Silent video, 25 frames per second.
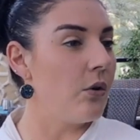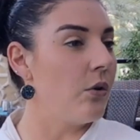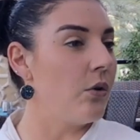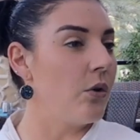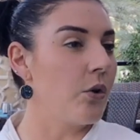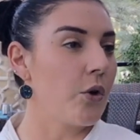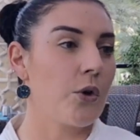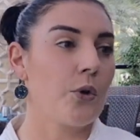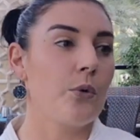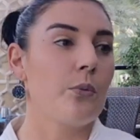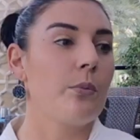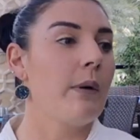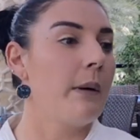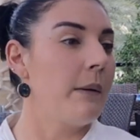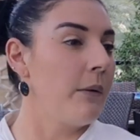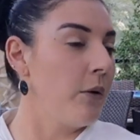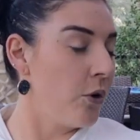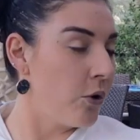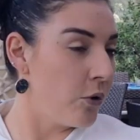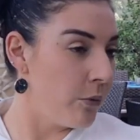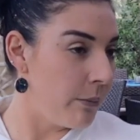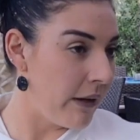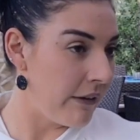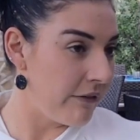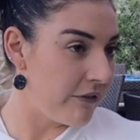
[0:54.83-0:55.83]
or
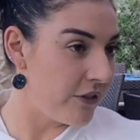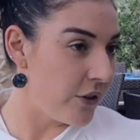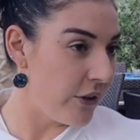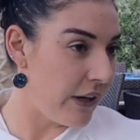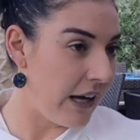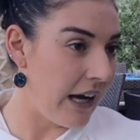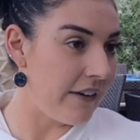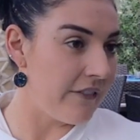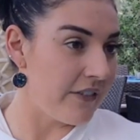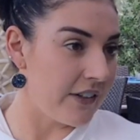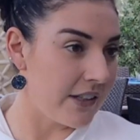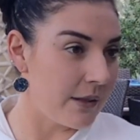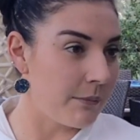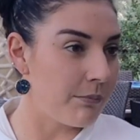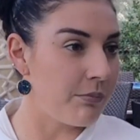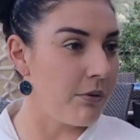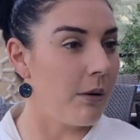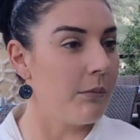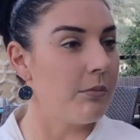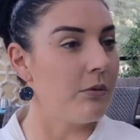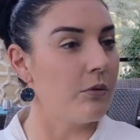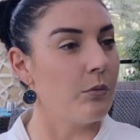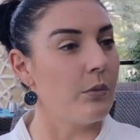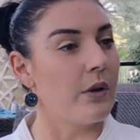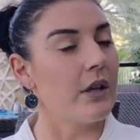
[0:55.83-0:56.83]
whomever you're having the
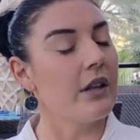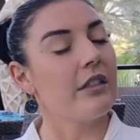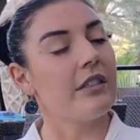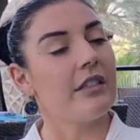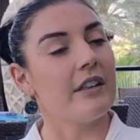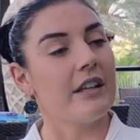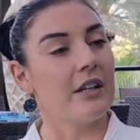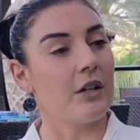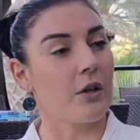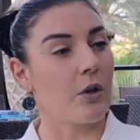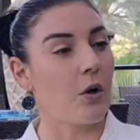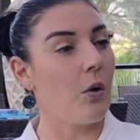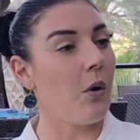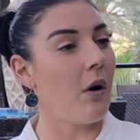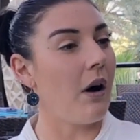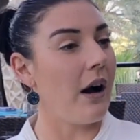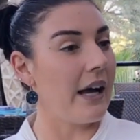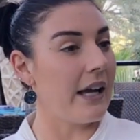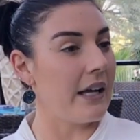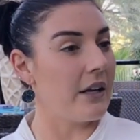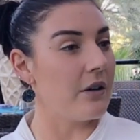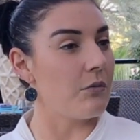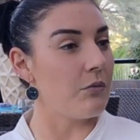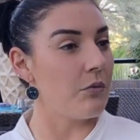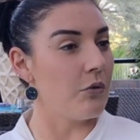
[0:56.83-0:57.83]
problem with in a
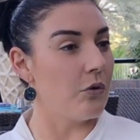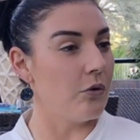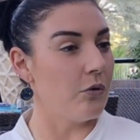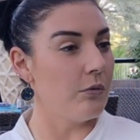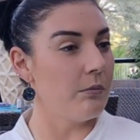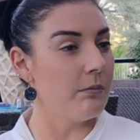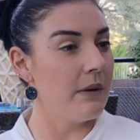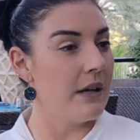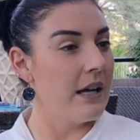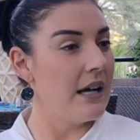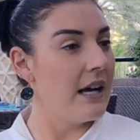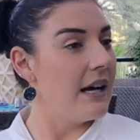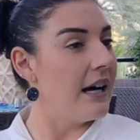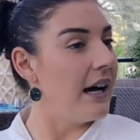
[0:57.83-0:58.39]
quiet room.